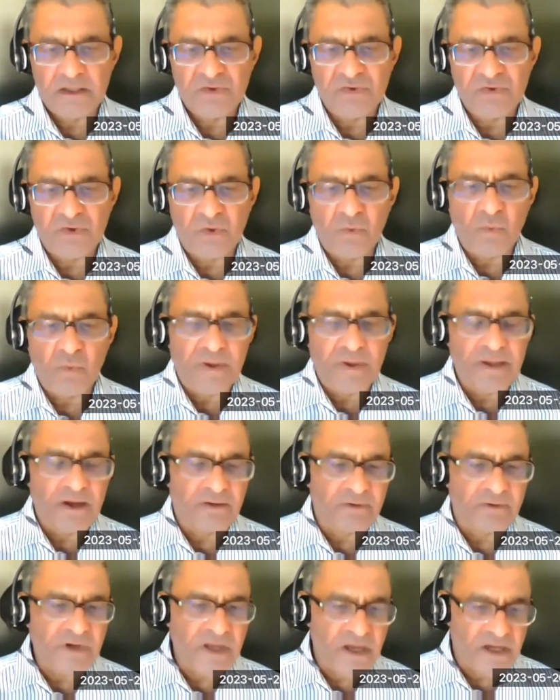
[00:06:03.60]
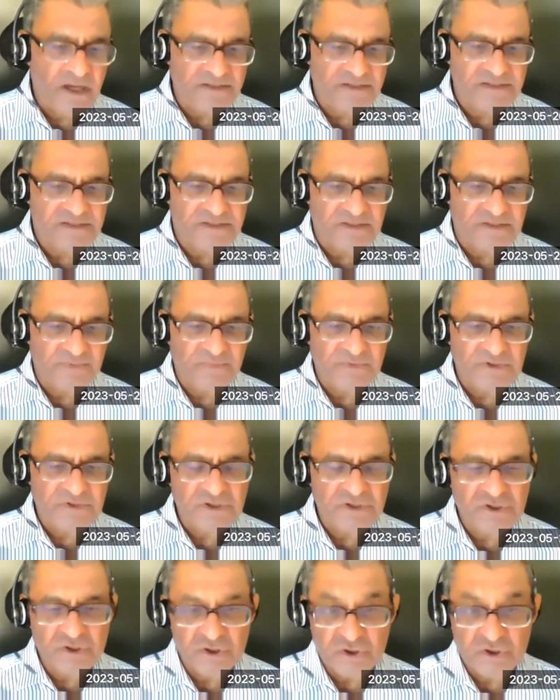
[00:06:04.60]
that we are accustomed
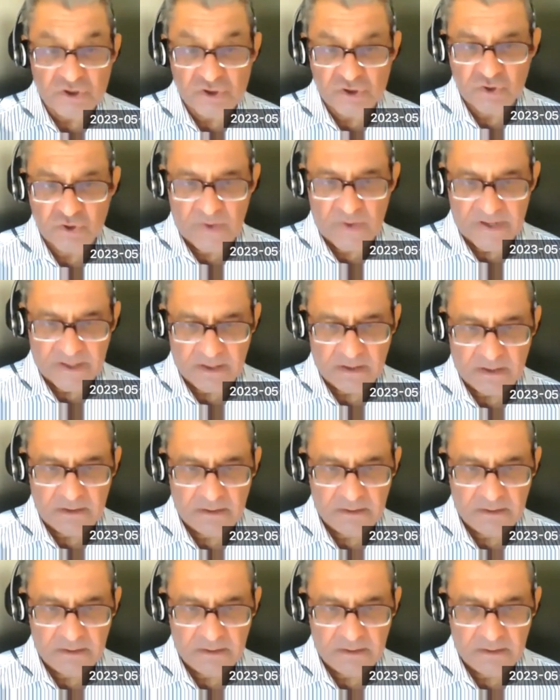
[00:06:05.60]
to doing.